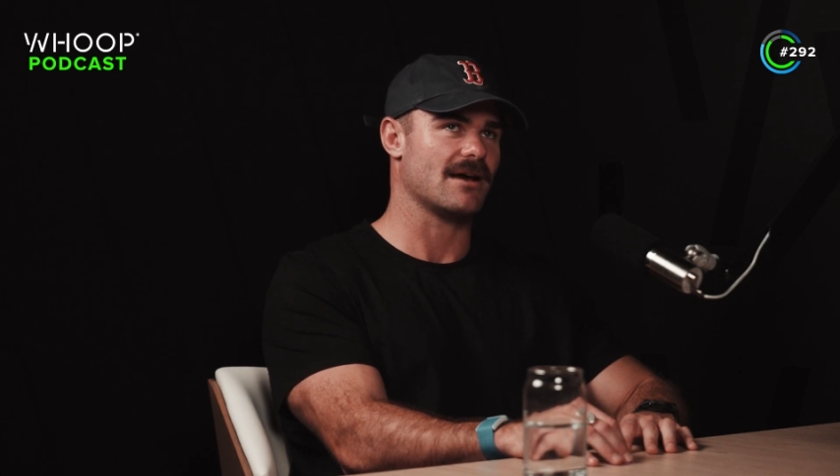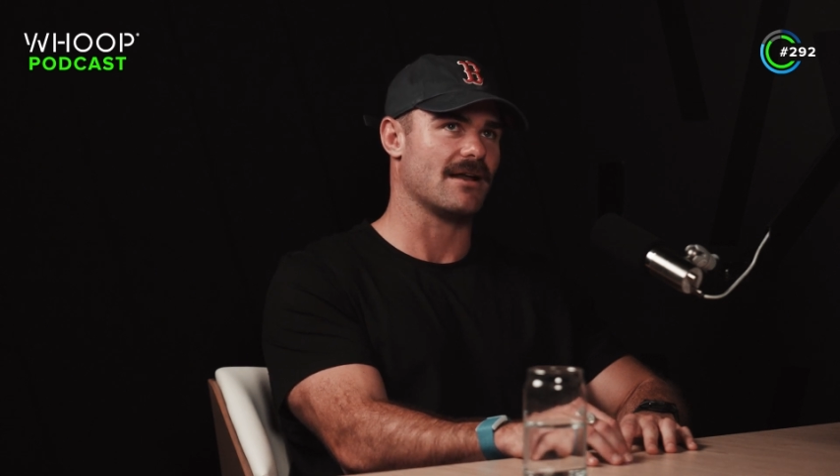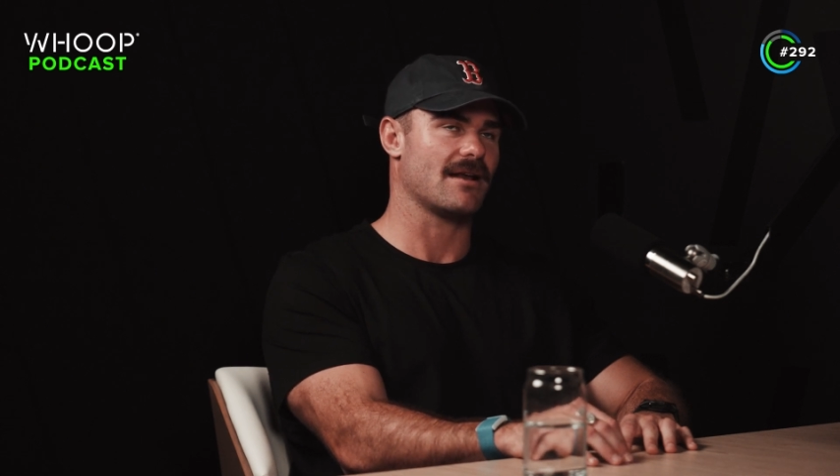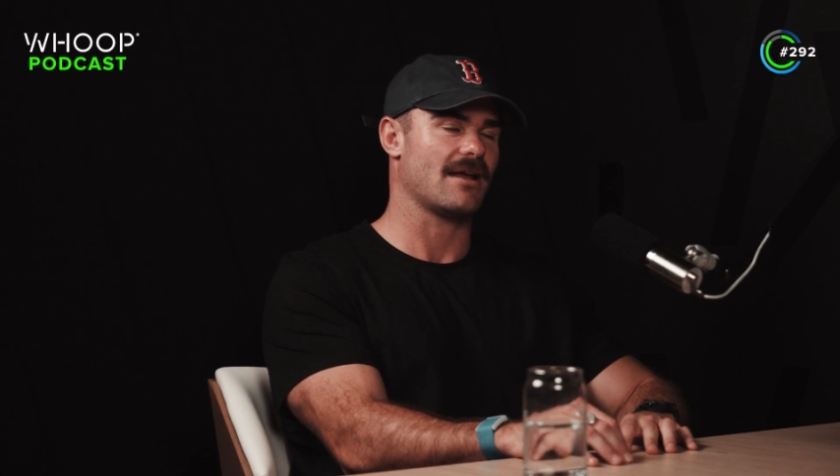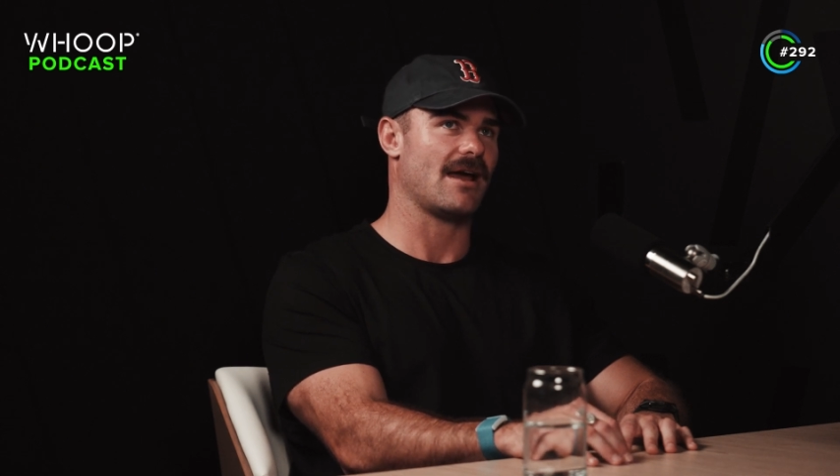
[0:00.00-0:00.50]

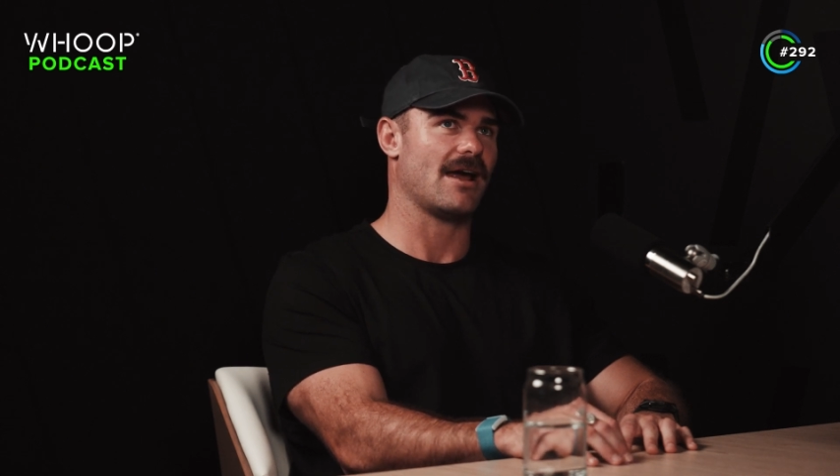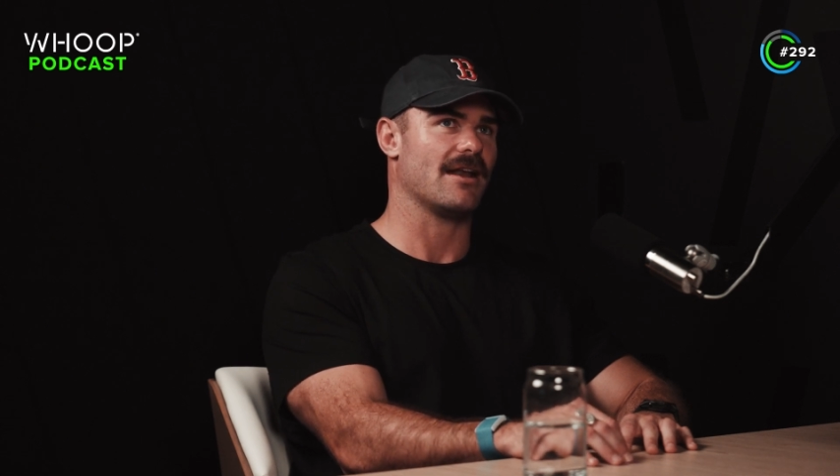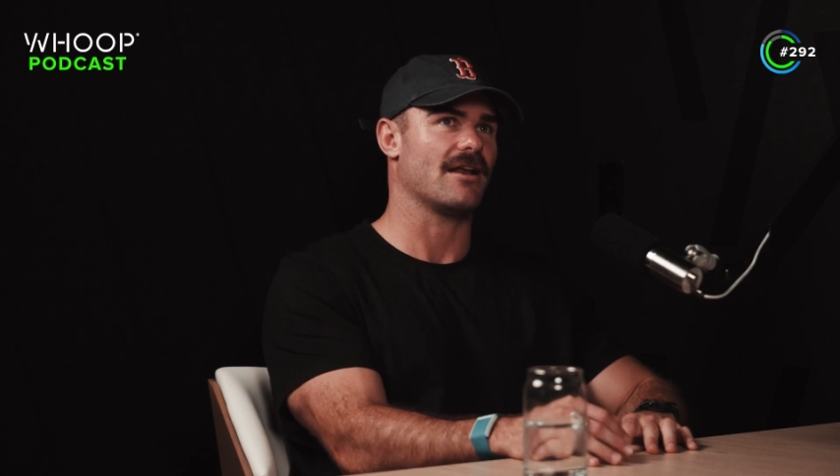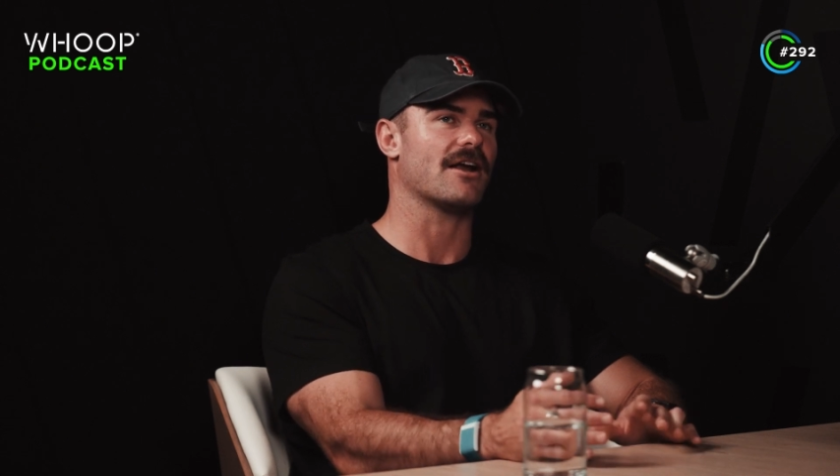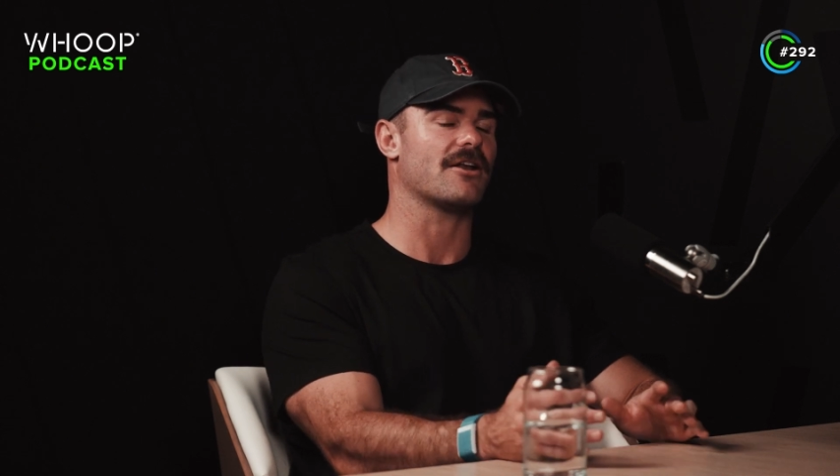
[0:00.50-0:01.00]
and
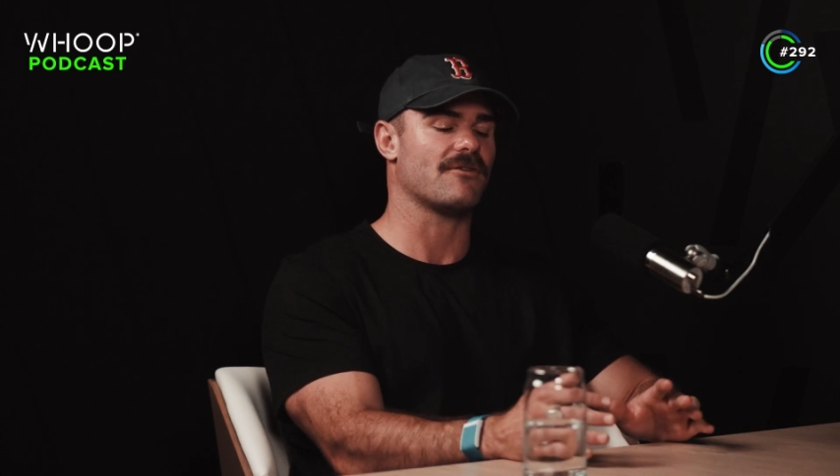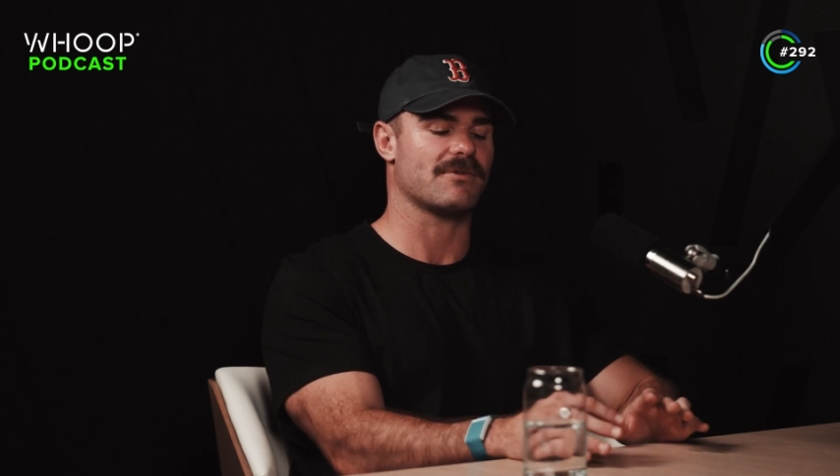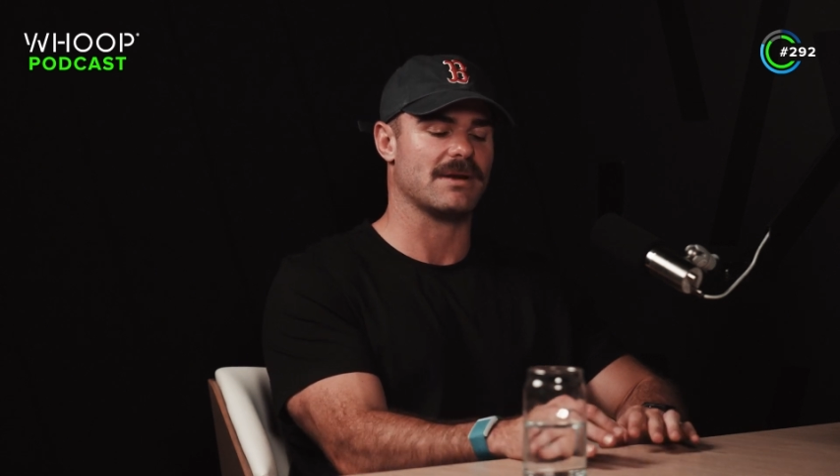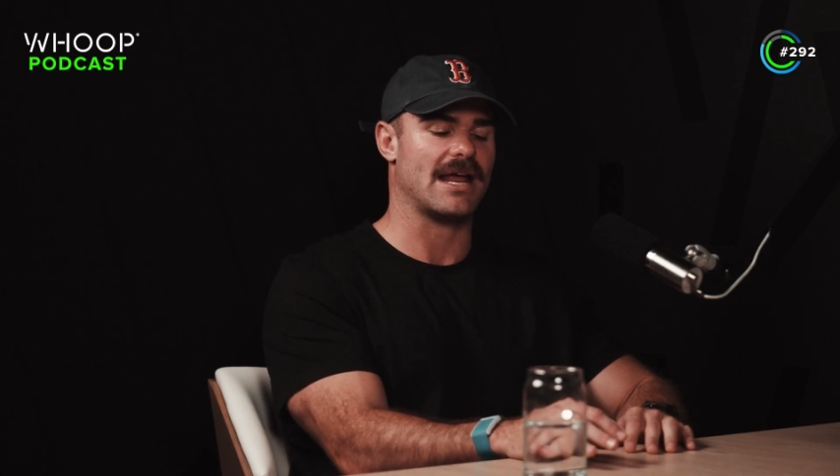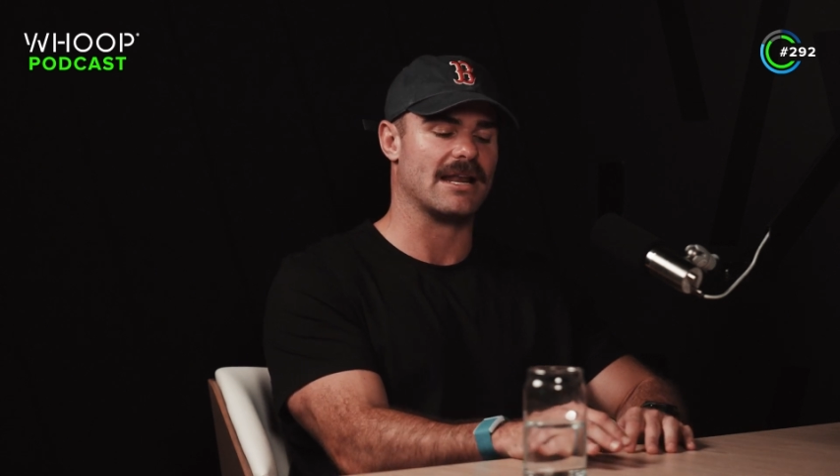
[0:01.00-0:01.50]
I don't know if
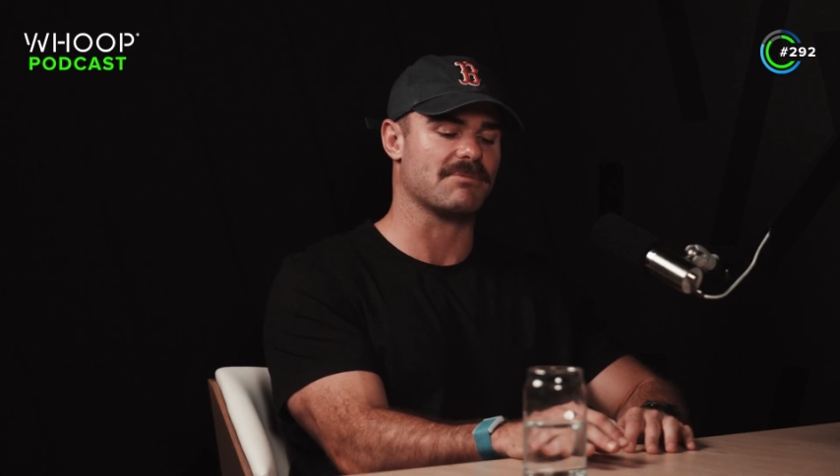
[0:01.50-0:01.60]
I'm in any